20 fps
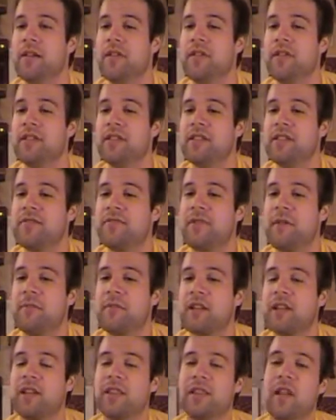this is
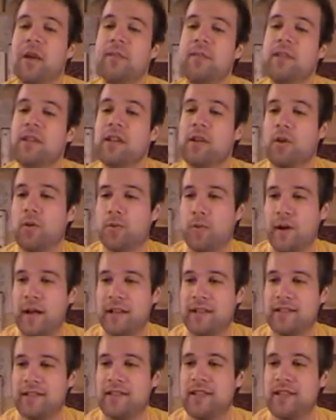from Columbia Crest.